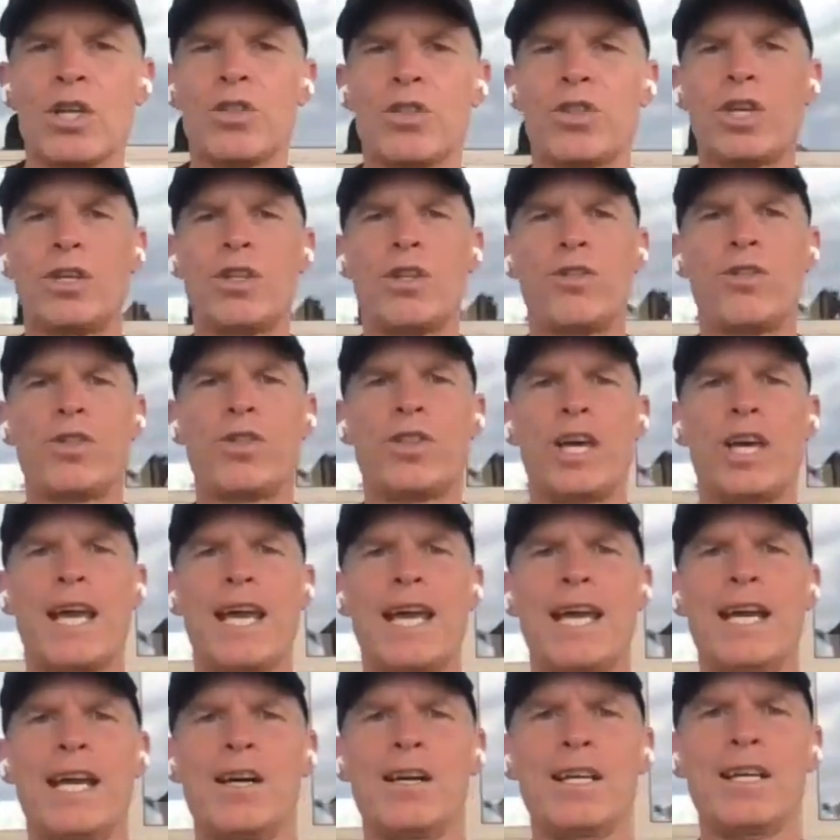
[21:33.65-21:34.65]
the the
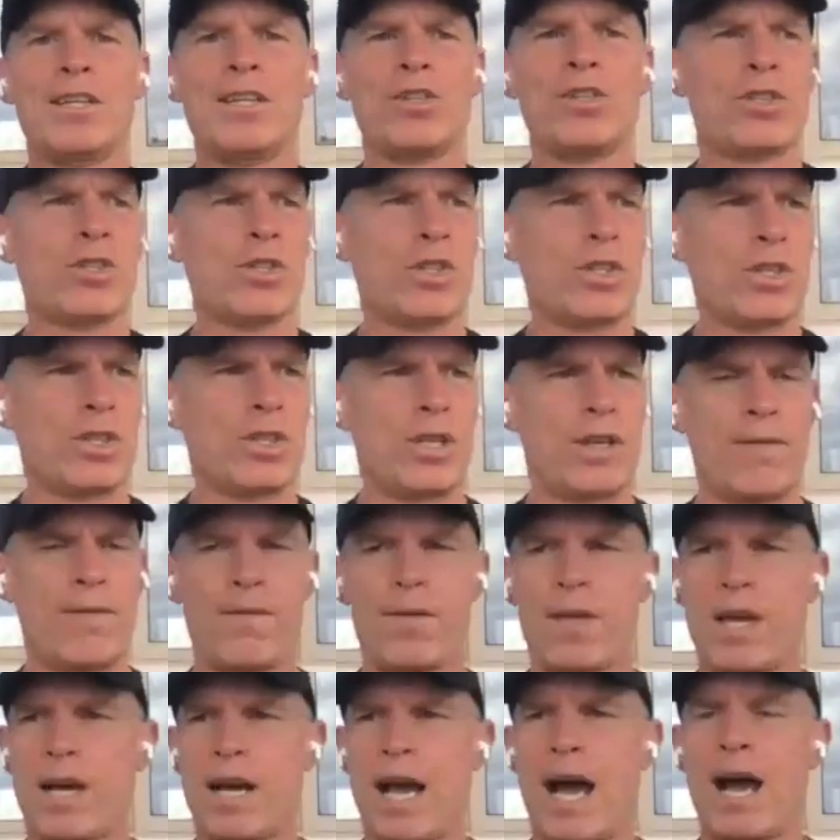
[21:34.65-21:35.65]
areas
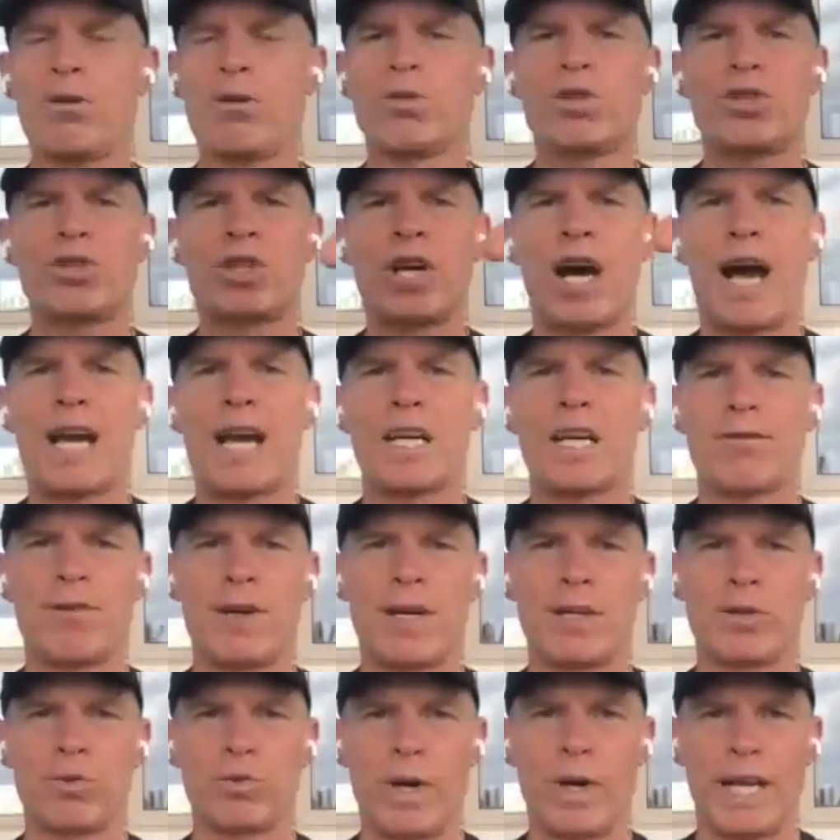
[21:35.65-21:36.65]
outside of
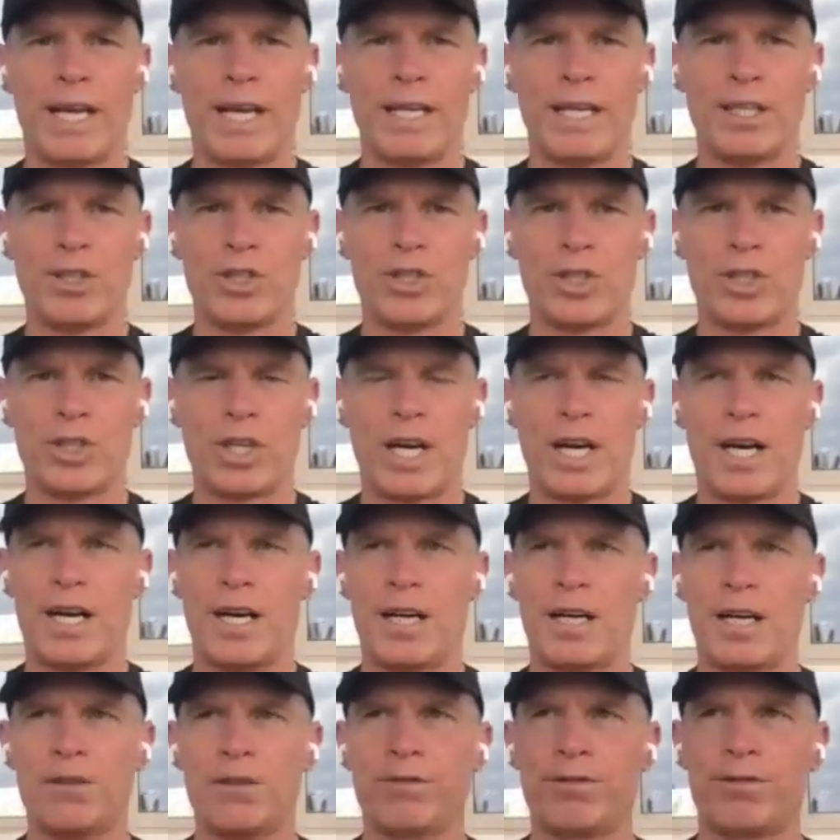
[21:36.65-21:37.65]
our range
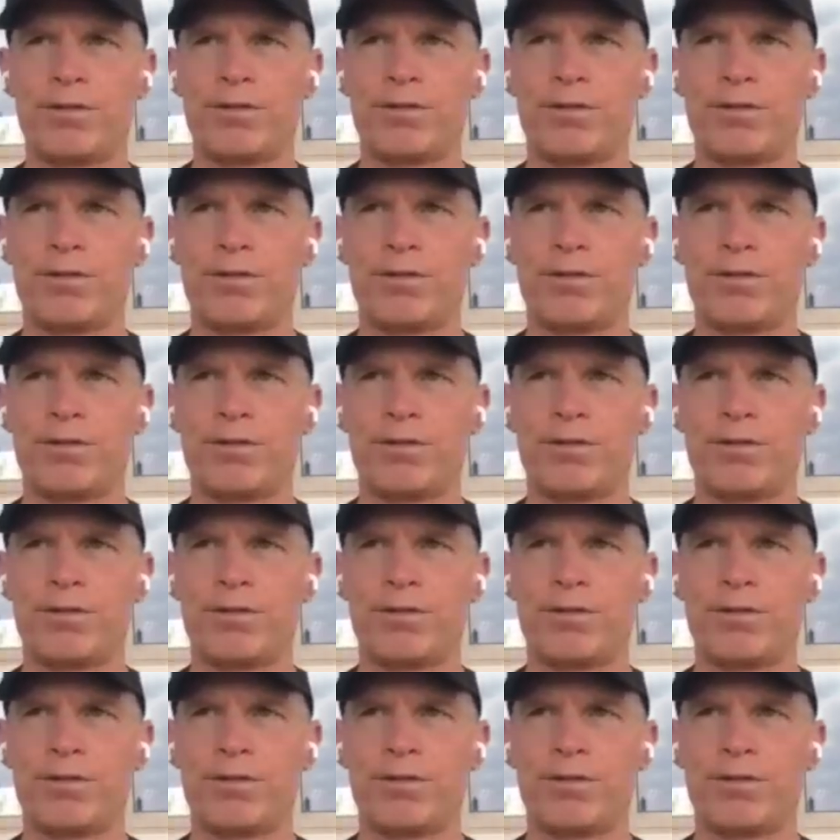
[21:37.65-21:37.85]
of